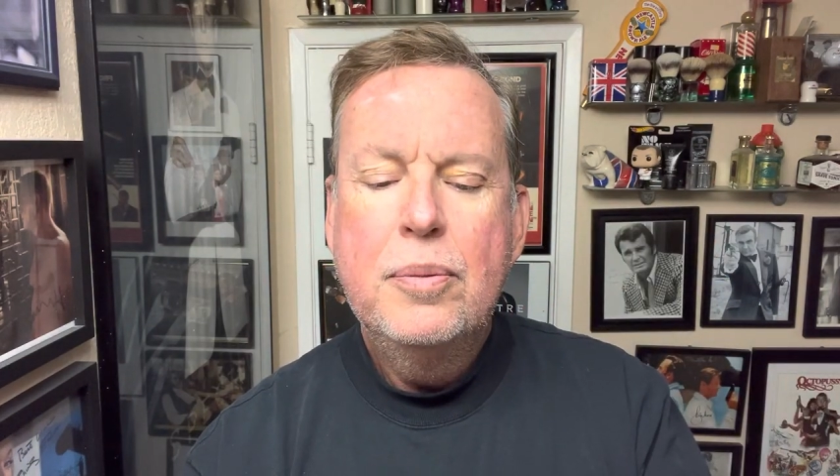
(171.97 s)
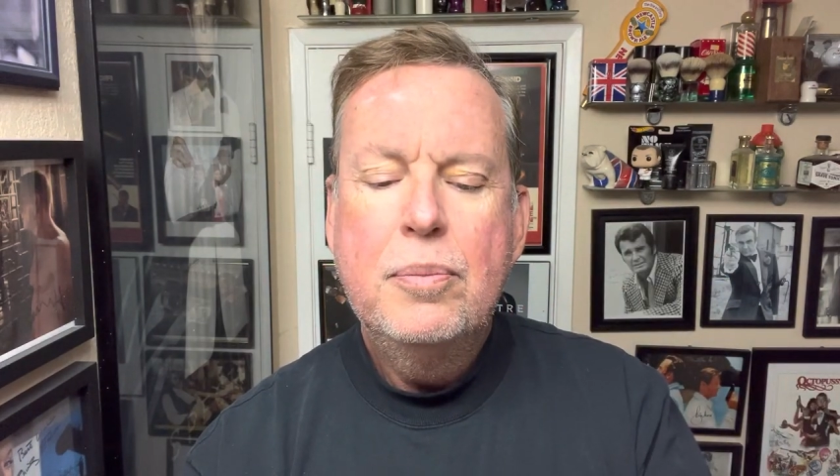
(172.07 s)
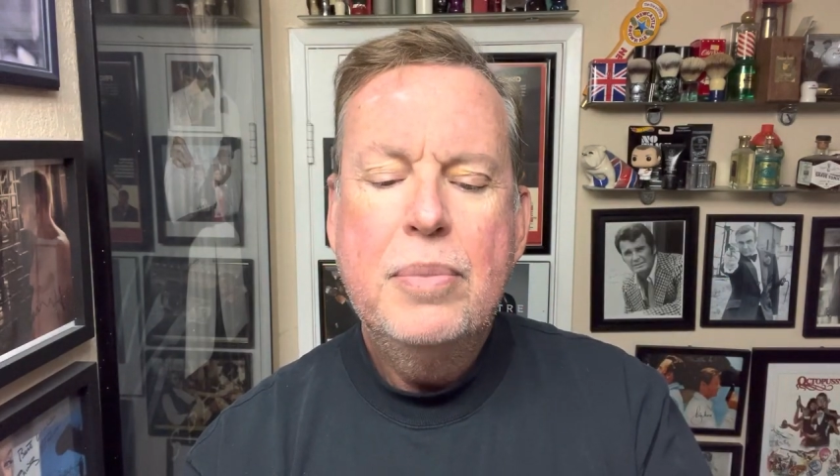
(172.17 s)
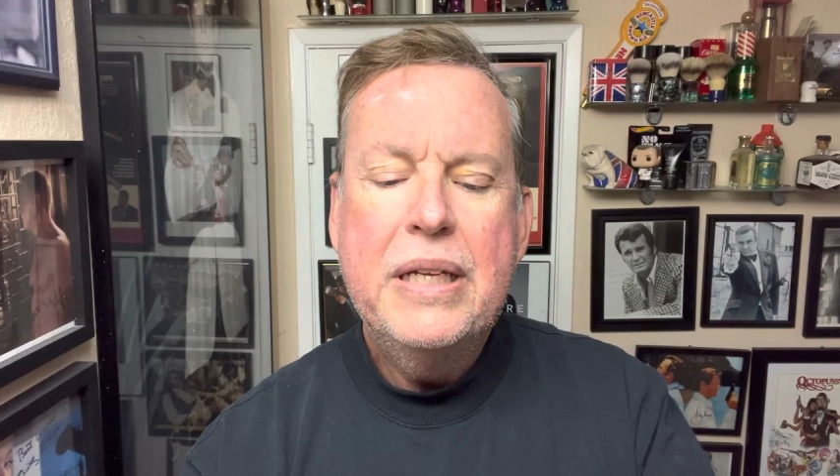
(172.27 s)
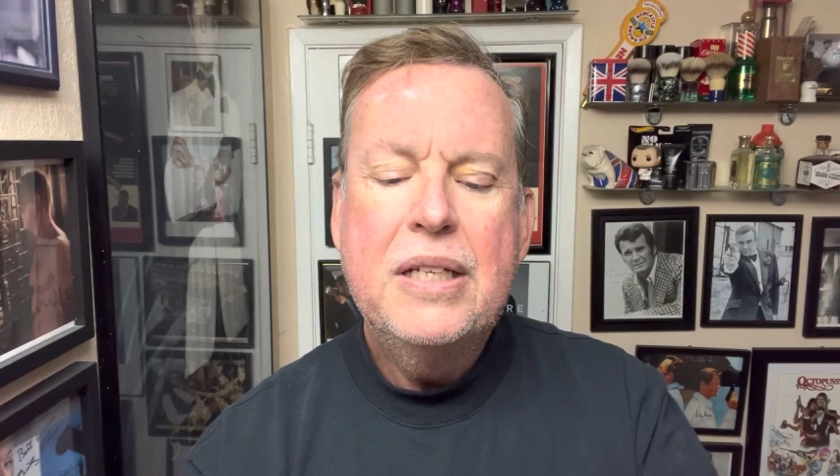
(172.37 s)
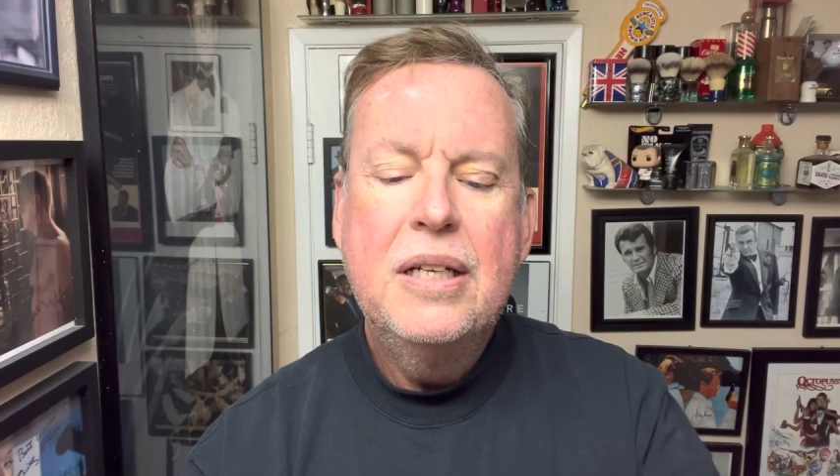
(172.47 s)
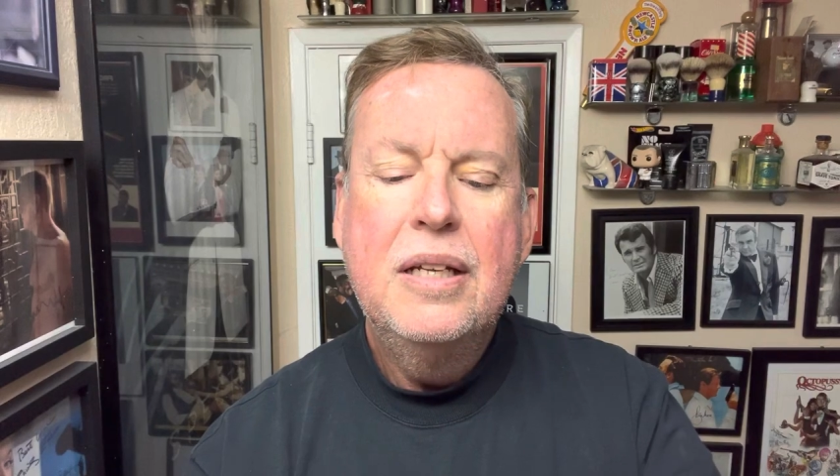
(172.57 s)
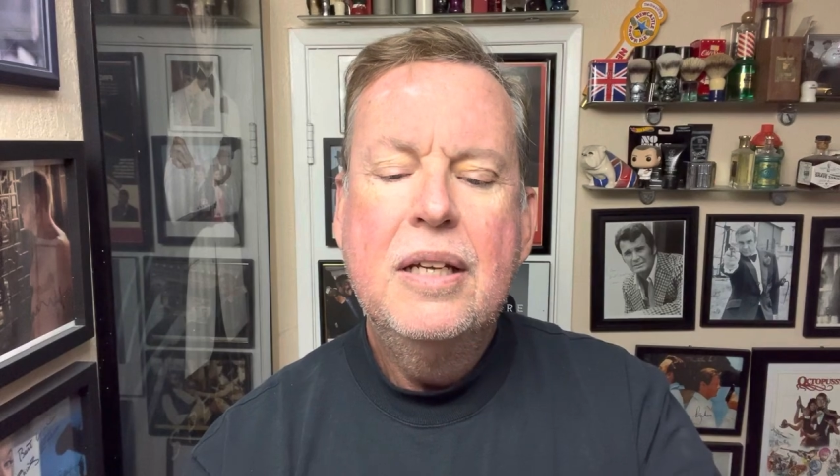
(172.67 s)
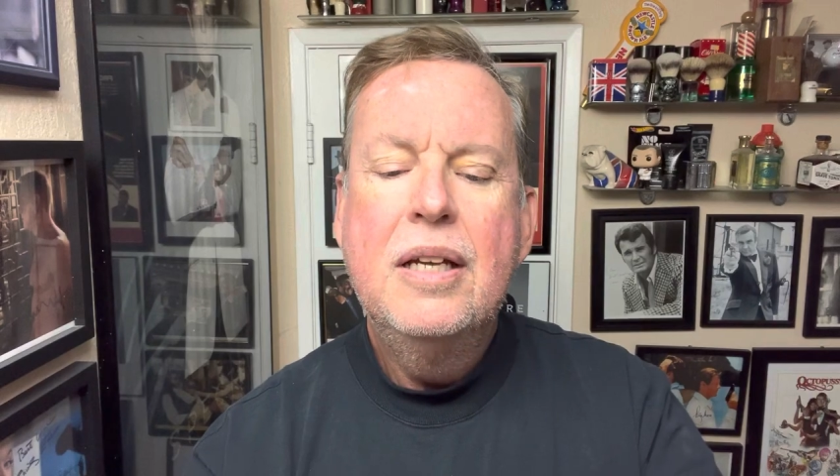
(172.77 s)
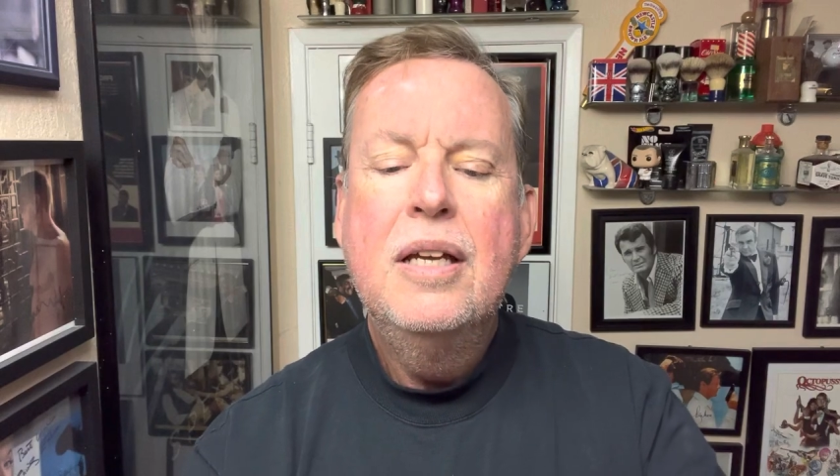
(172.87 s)
but
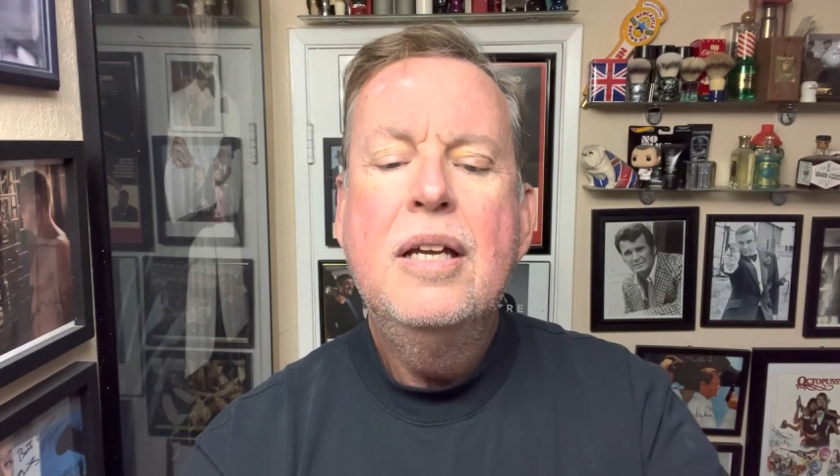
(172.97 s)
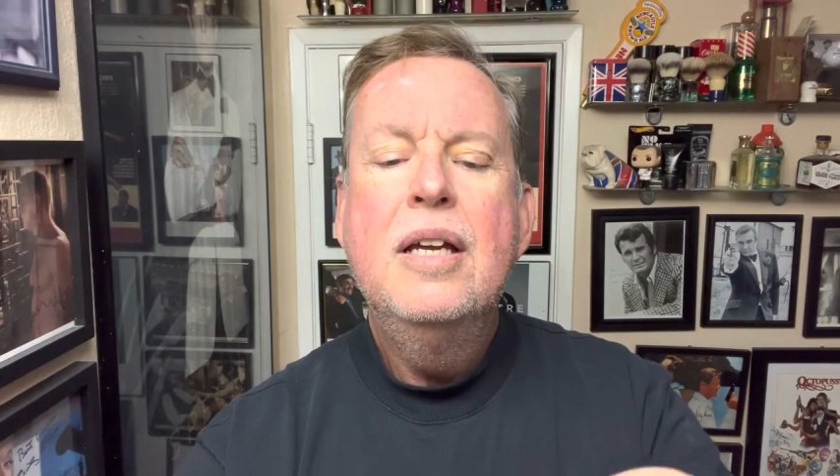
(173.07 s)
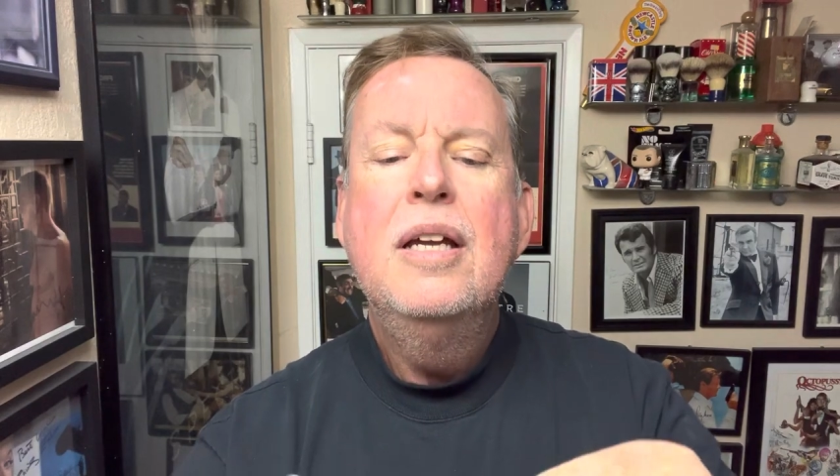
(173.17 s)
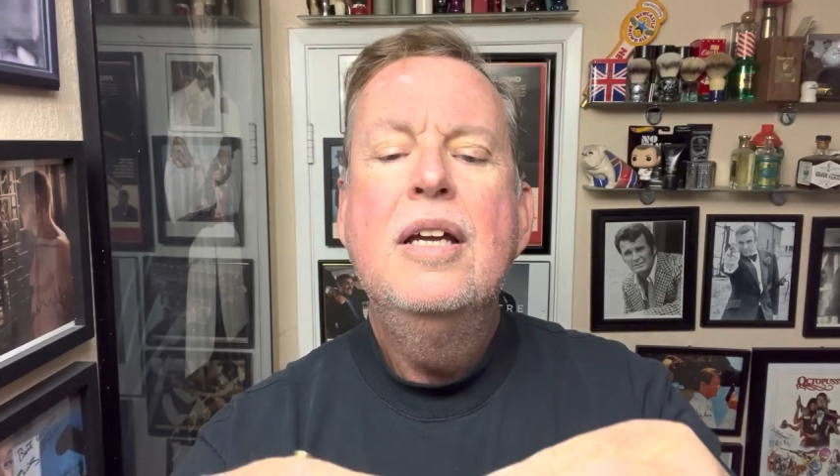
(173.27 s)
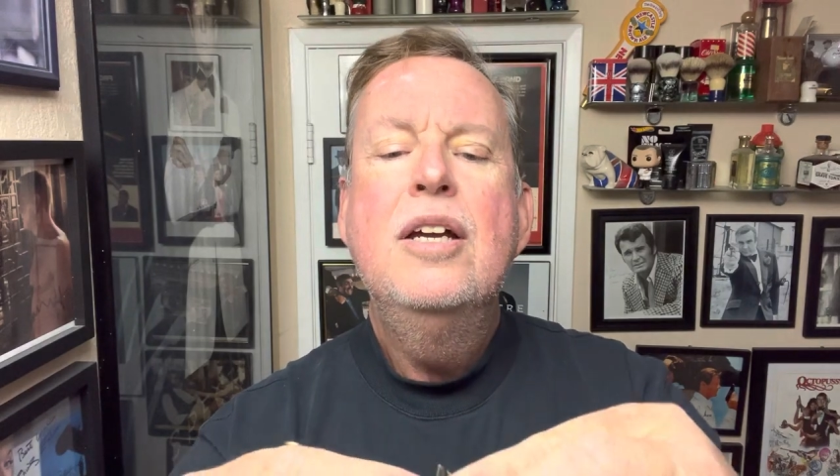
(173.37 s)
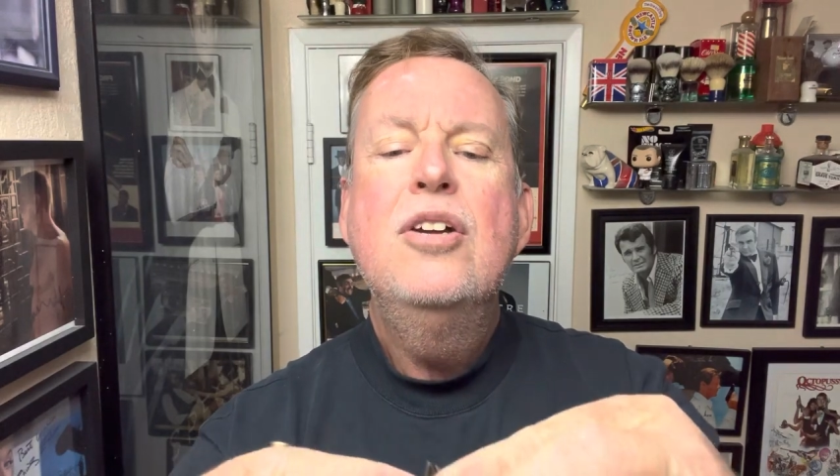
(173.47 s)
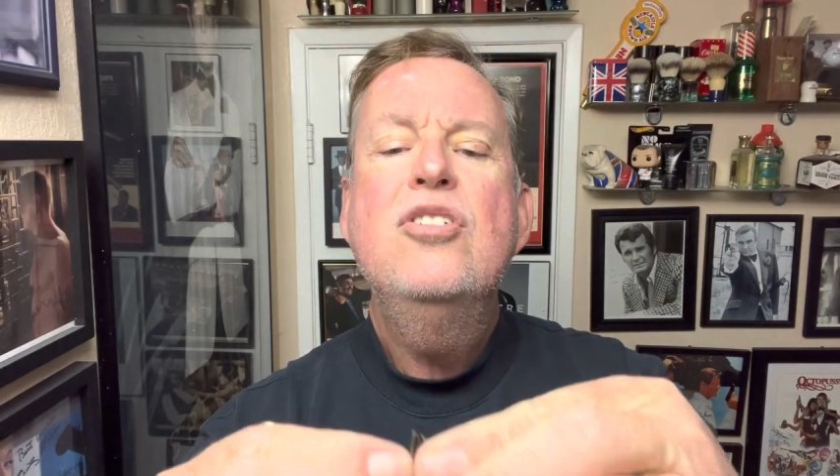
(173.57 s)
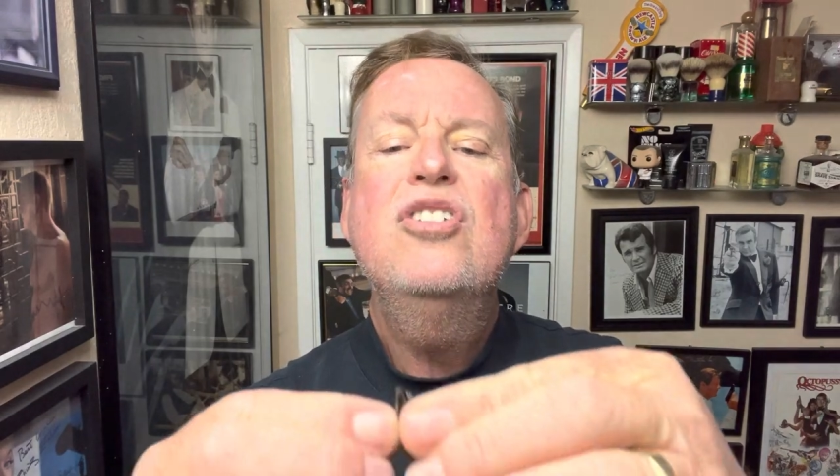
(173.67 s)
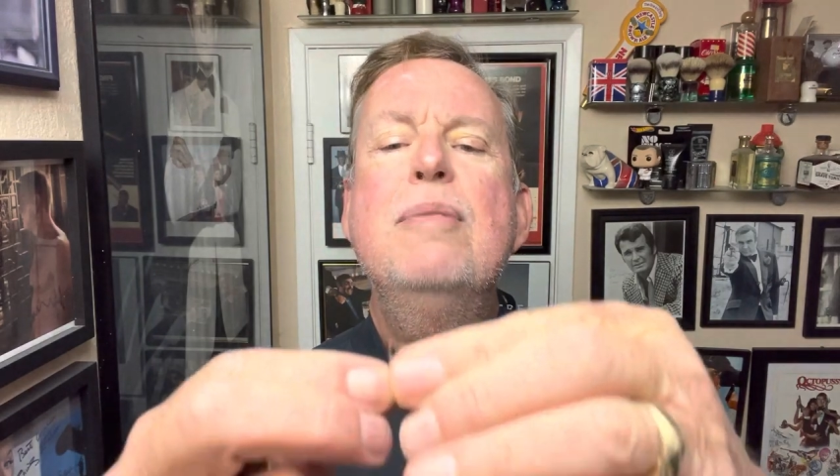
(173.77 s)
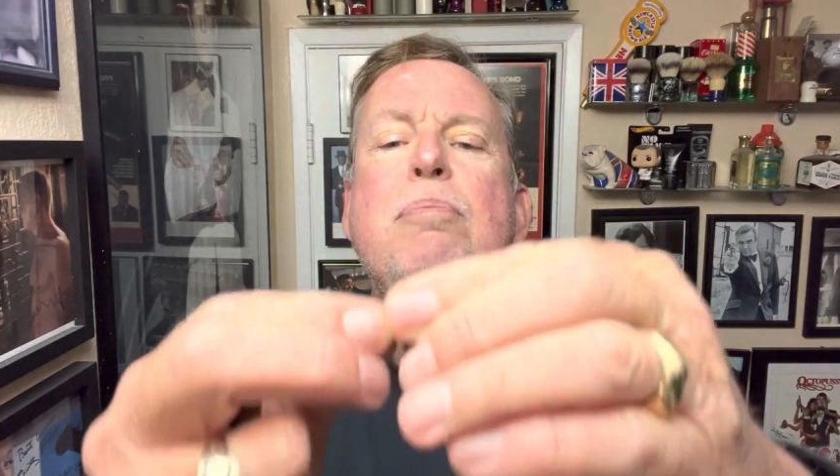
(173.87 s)

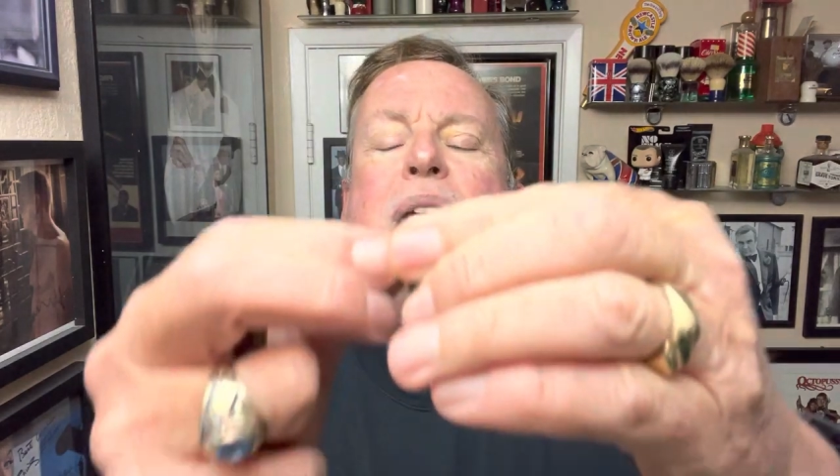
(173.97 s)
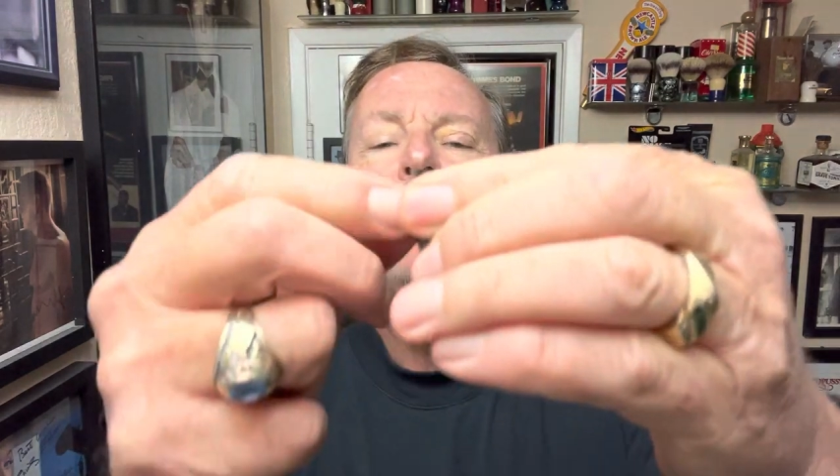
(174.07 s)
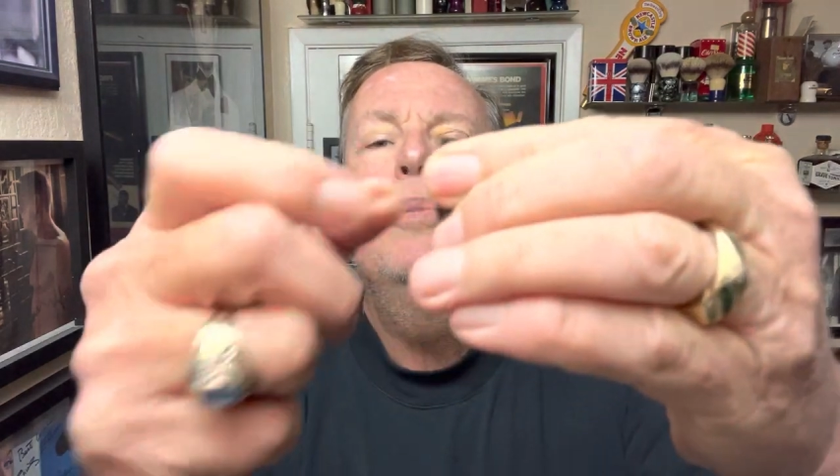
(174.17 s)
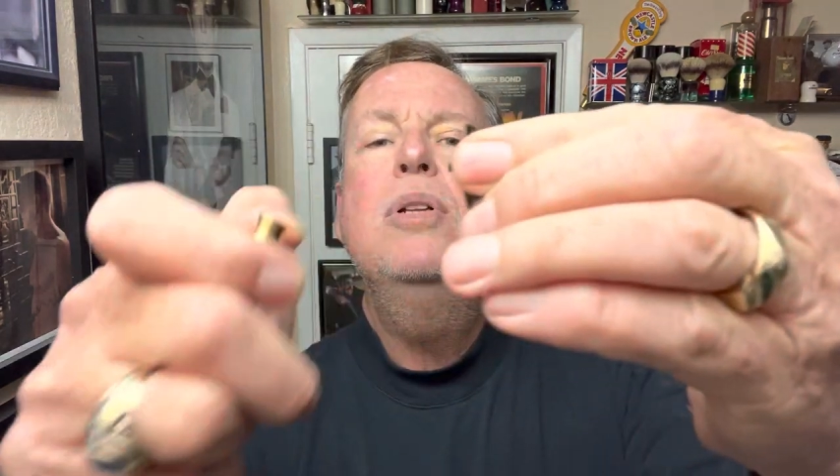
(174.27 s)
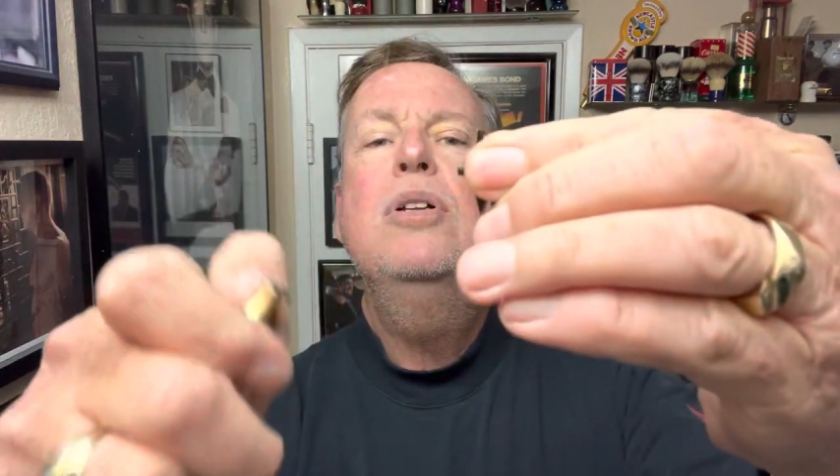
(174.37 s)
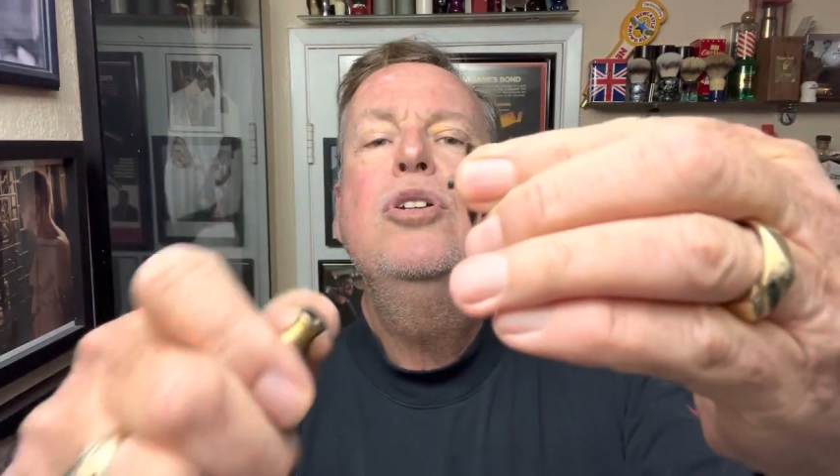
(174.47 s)
some people